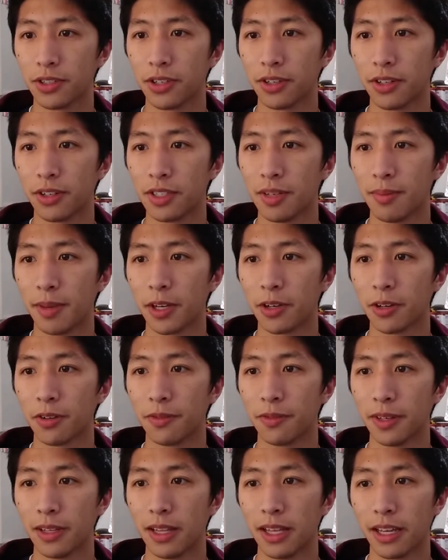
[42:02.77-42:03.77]
started to make her
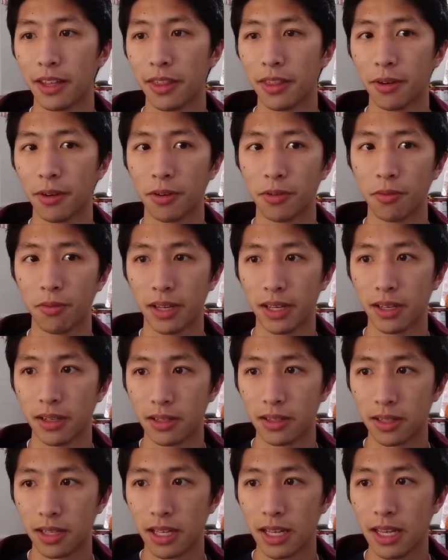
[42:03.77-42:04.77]
feel like a third
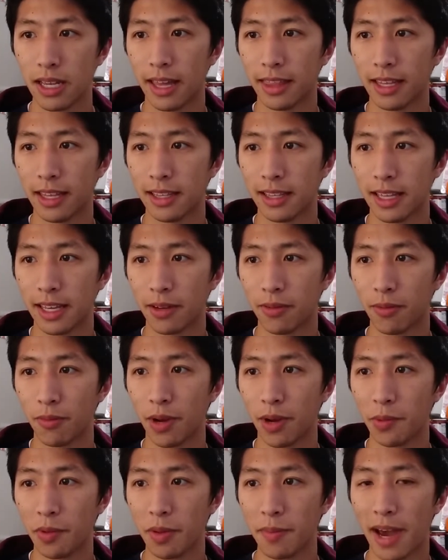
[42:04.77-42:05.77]
wheel, and then like
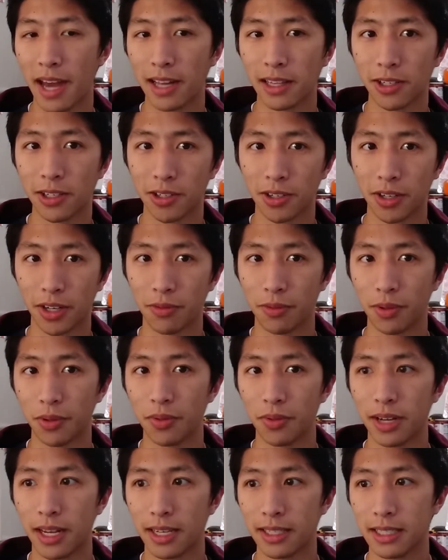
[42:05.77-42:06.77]
when we battle her on
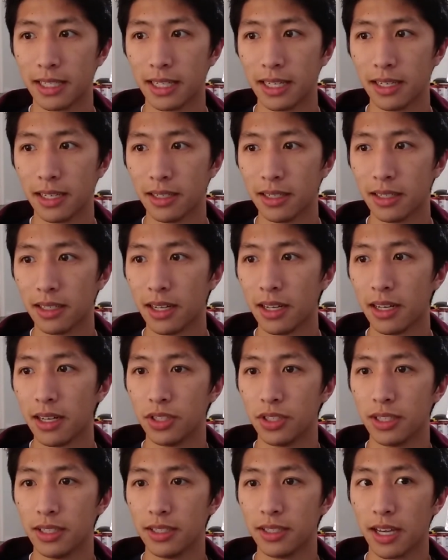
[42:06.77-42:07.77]
Route 19,
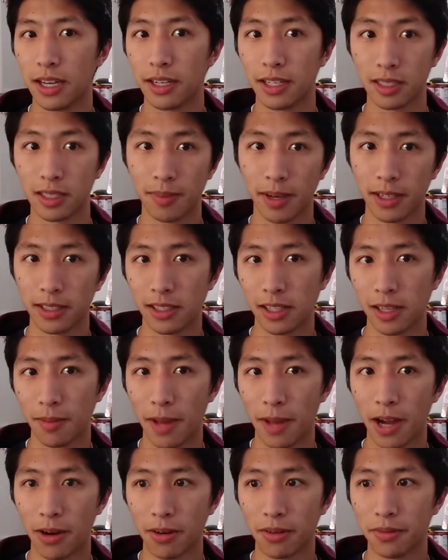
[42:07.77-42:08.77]
she's unexpectedly
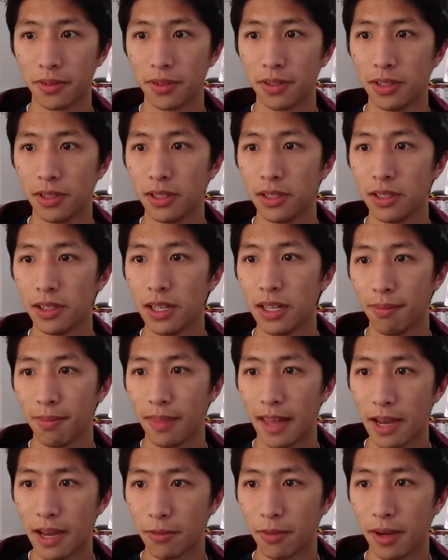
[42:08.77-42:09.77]
powerful.
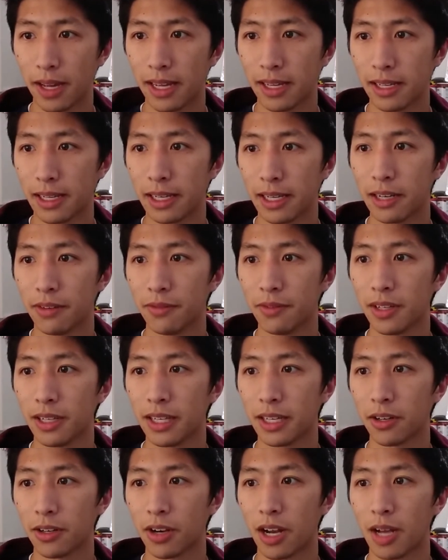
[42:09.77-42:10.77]
That way, it can feel
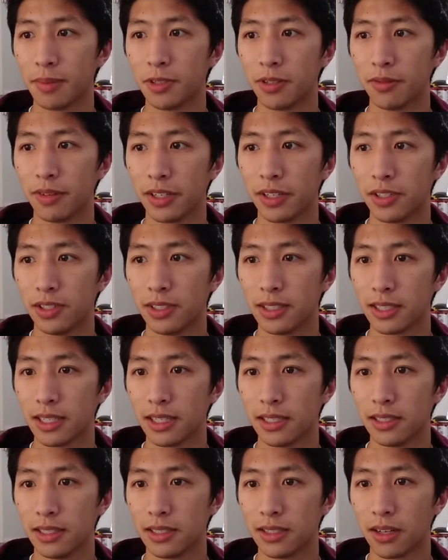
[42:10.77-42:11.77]
like her observation
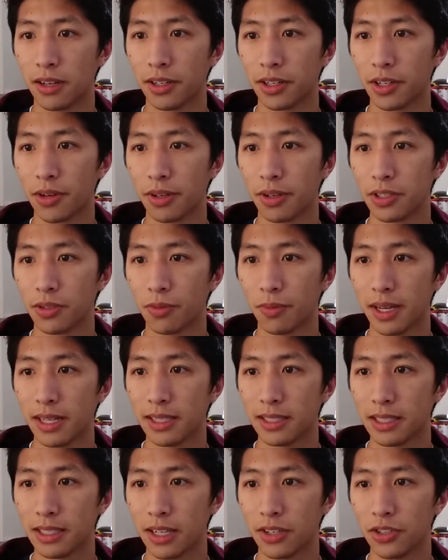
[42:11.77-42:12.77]
skills aren't going to
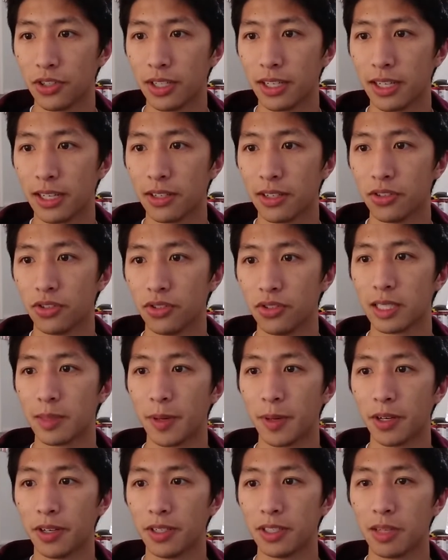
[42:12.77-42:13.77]
waste, and she can
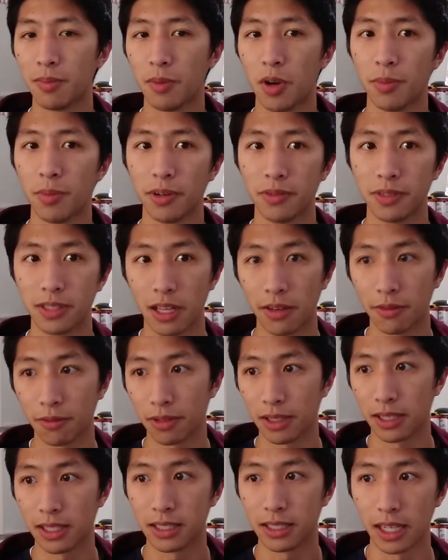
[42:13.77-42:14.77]
experience a moment of
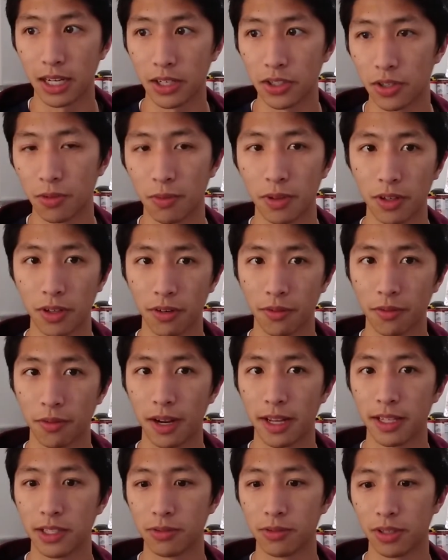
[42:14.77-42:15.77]
self-realization with her
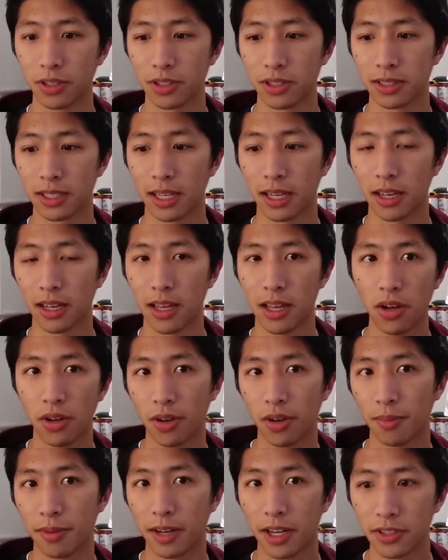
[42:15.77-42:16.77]
friends, where she's like, oh,
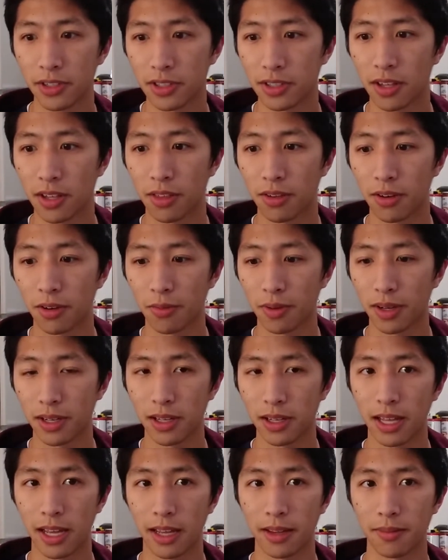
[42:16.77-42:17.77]
I'm not just a third
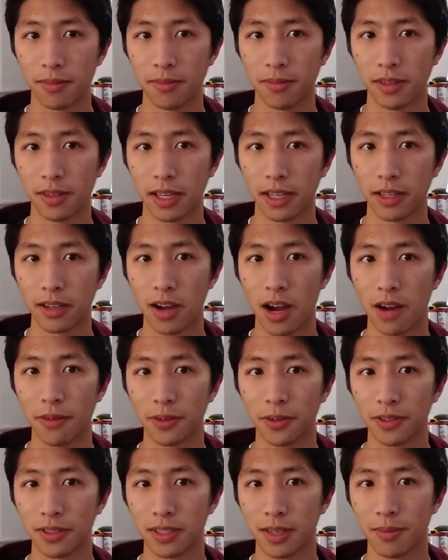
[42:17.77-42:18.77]
wheel, I like
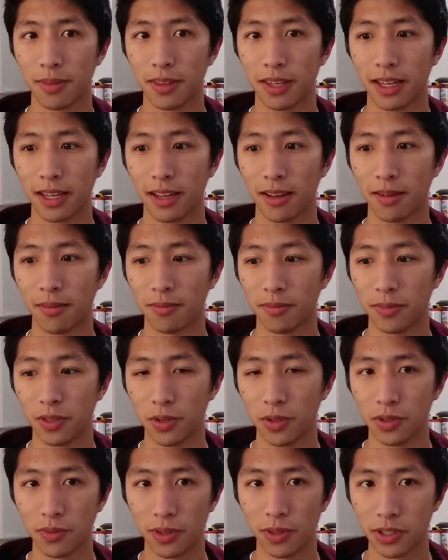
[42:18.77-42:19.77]
offers something
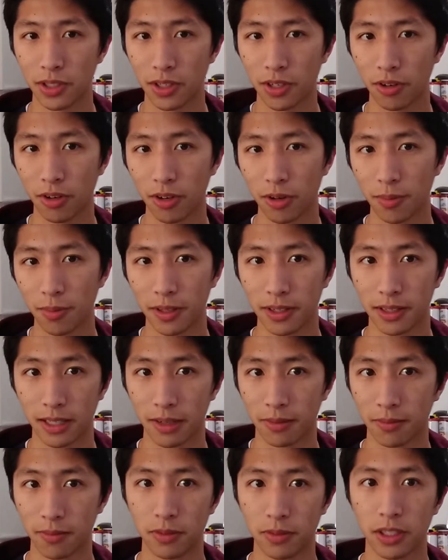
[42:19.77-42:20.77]
useful to the group, and
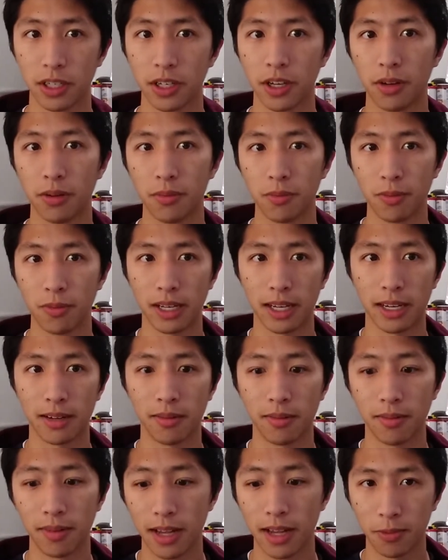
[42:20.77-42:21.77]
then, you know, we
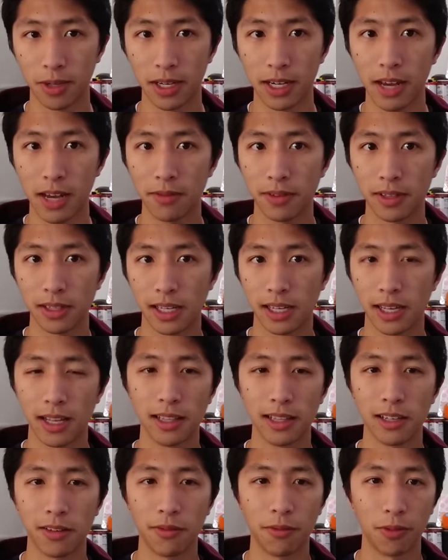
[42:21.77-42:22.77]
can have a
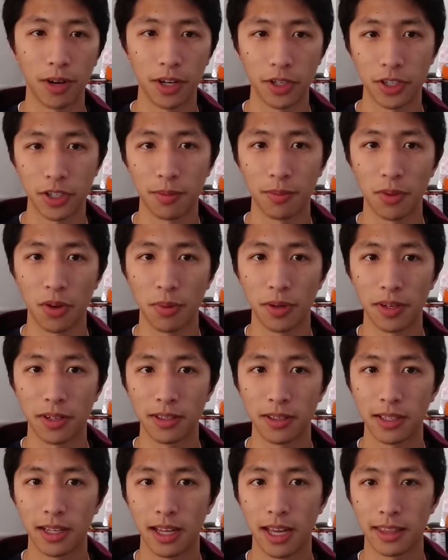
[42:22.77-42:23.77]
little friendship
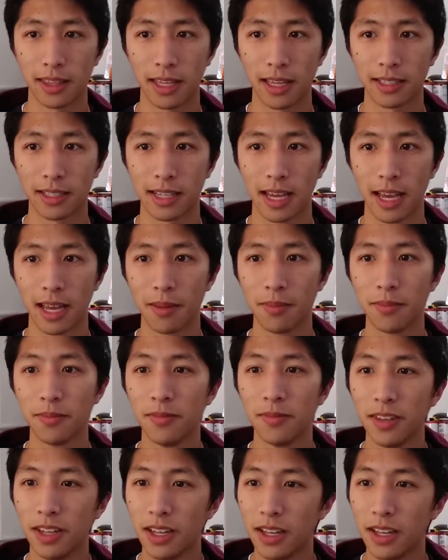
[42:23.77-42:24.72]
moment at that time.